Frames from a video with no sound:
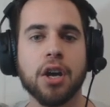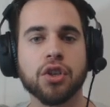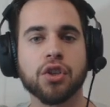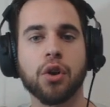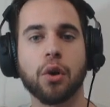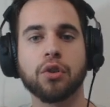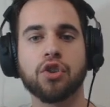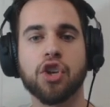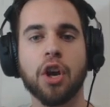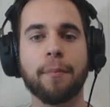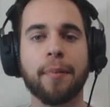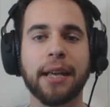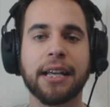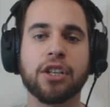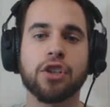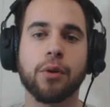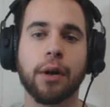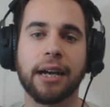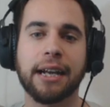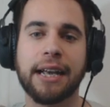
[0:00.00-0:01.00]
So jumping
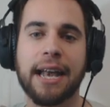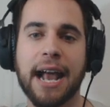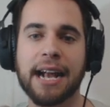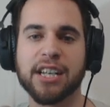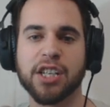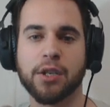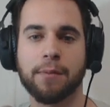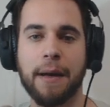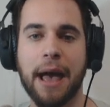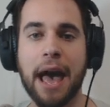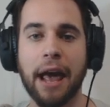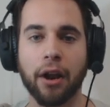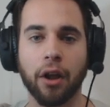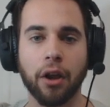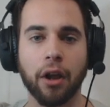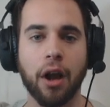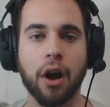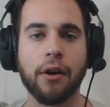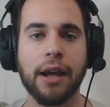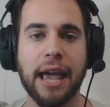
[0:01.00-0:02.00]
into our next
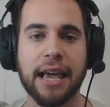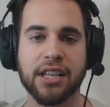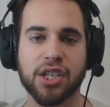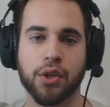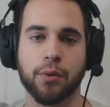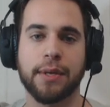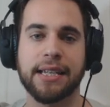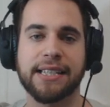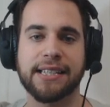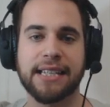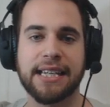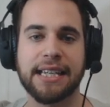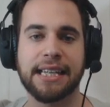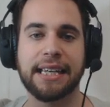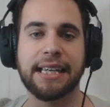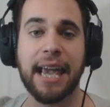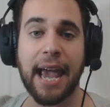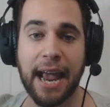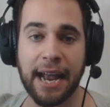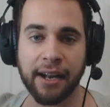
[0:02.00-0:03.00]
battle, okay, so we
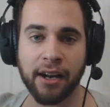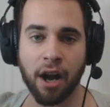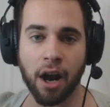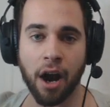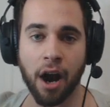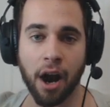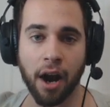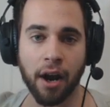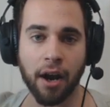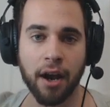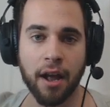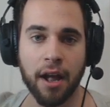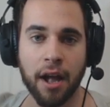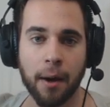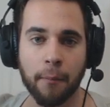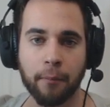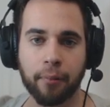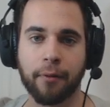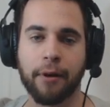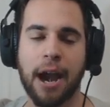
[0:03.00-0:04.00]
see Gengar,
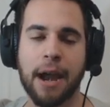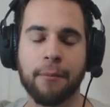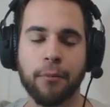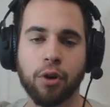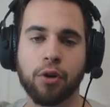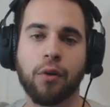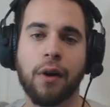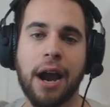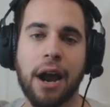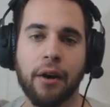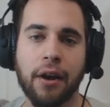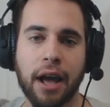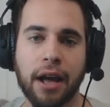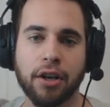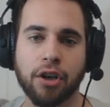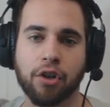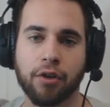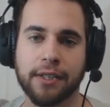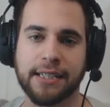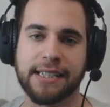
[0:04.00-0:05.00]
Primal
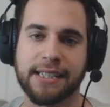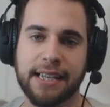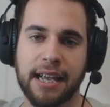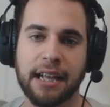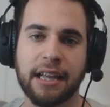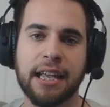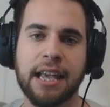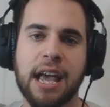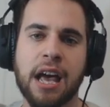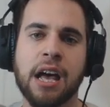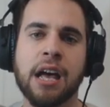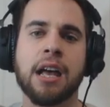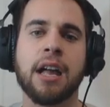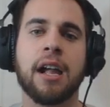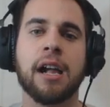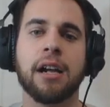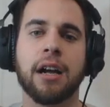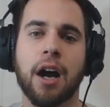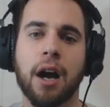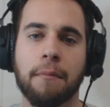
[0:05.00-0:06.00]
Groudon,
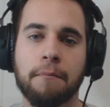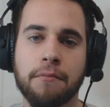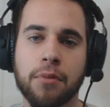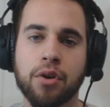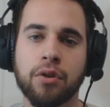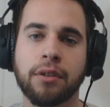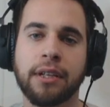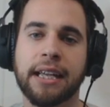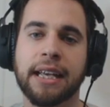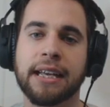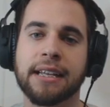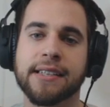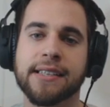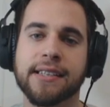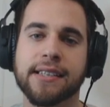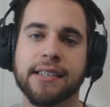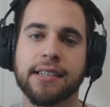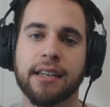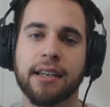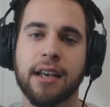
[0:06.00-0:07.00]
Cresselia,
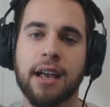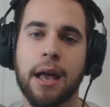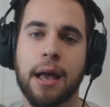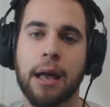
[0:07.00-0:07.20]
Amoonguss,